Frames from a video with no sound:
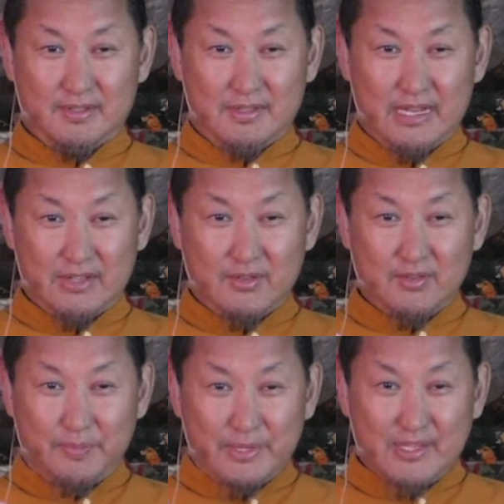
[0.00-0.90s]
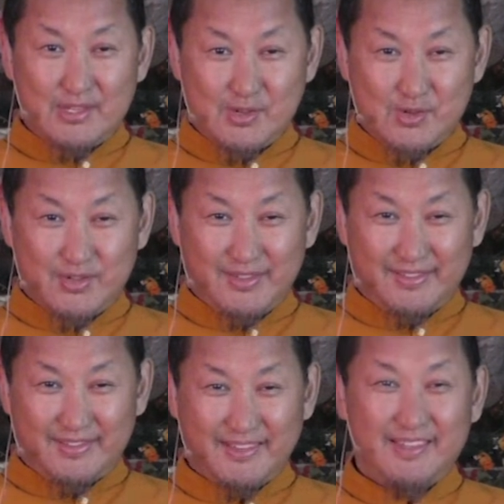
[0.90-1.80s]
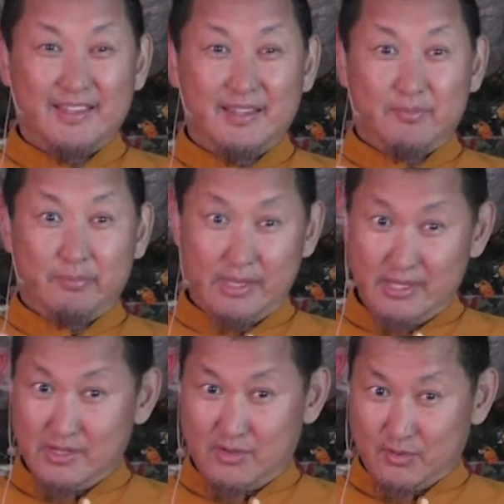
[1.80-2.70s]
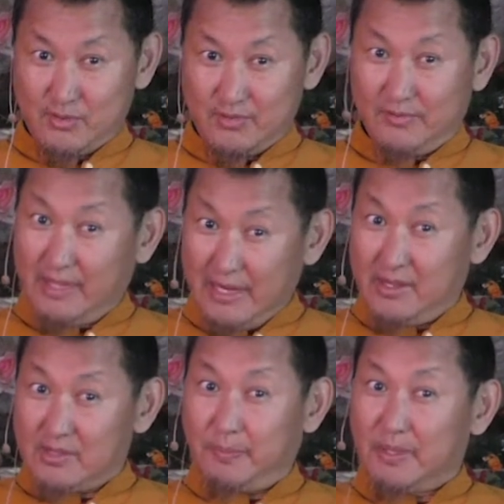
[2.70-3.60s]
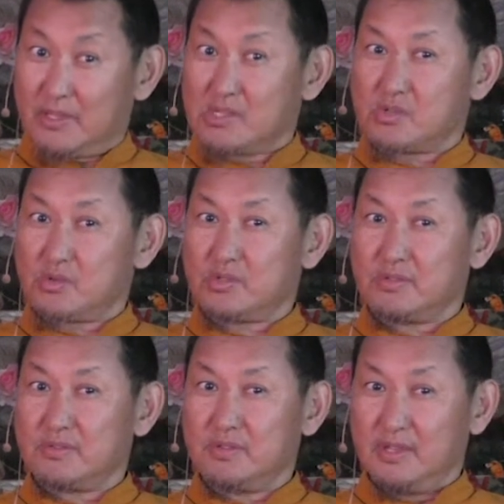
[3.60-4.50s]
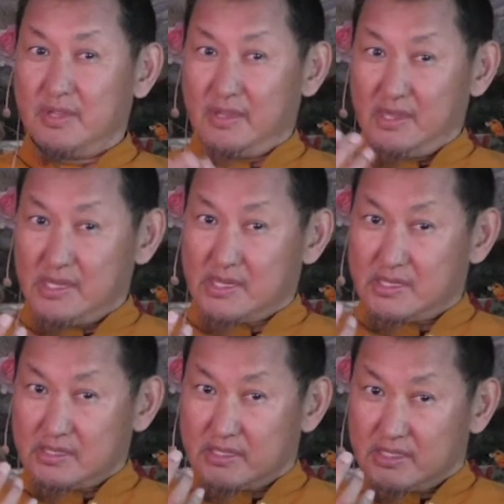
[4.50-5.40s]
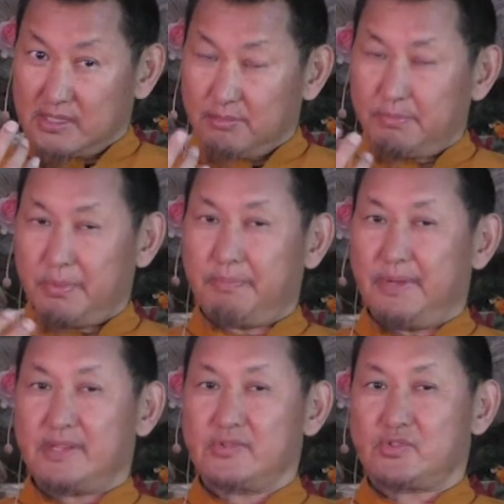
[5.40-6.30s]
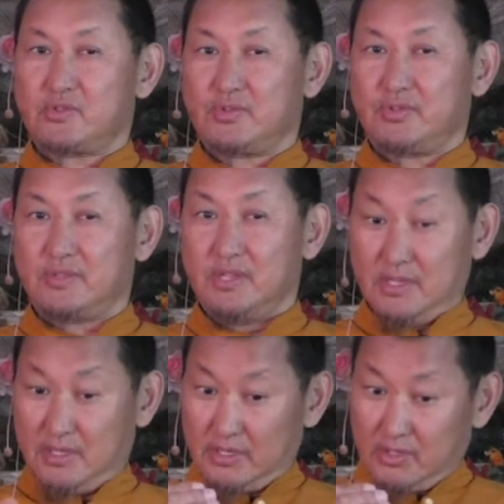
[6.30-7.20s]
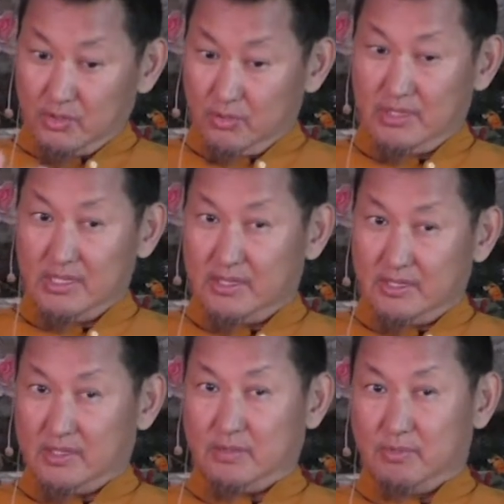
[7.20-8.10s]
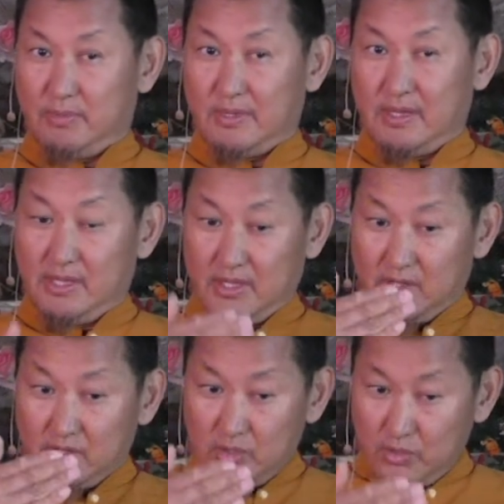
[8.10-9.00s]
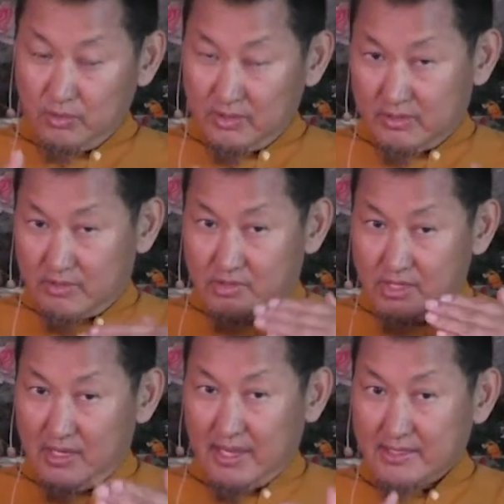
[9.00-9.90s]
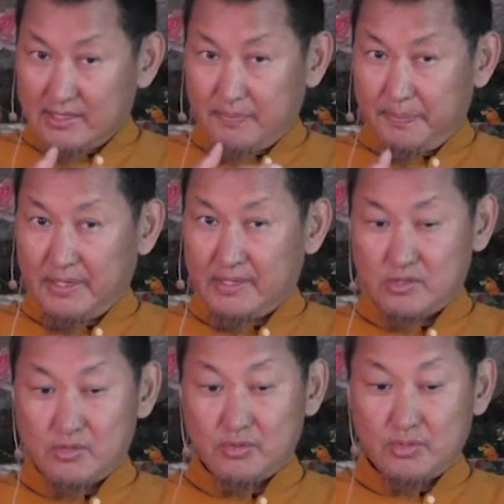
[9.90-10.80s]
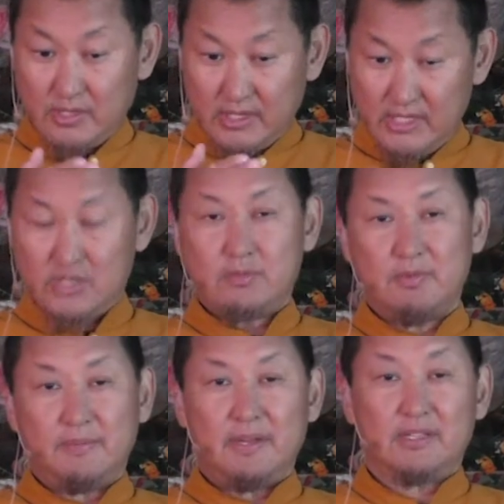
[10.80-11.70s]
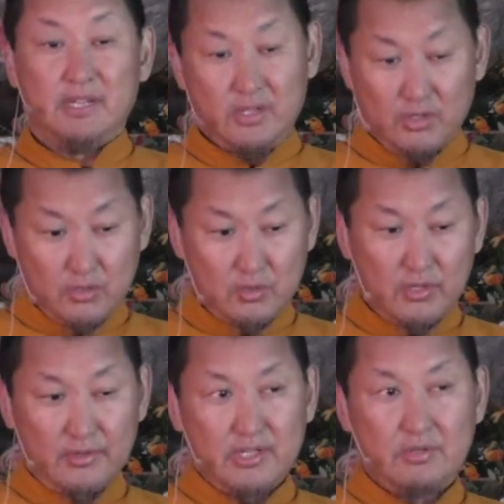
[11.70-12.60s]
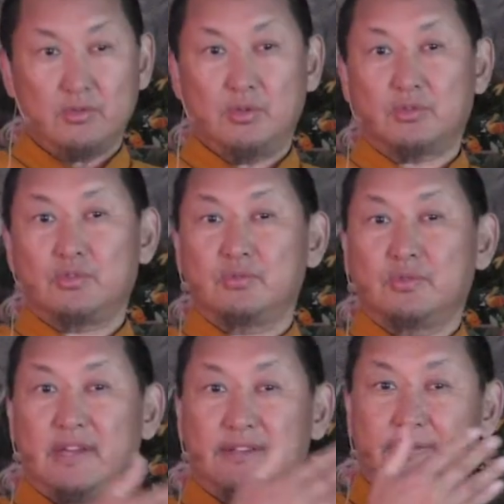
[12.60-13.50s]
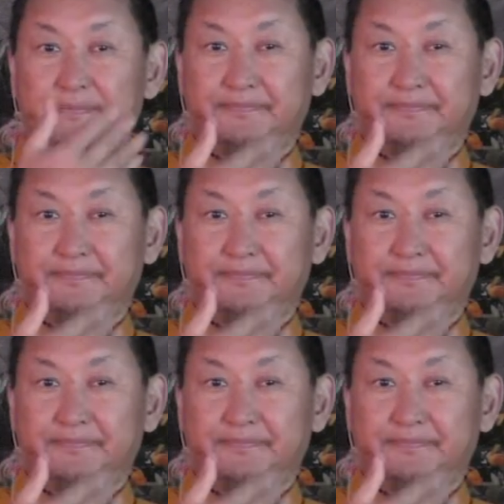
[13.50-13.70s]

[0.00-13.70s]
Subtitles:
I don't know, pit instruction. There is pit instruction. Inconceivable pit instructions. You need that moment. You realize that pit instruction, each moment, you don't need to go through that.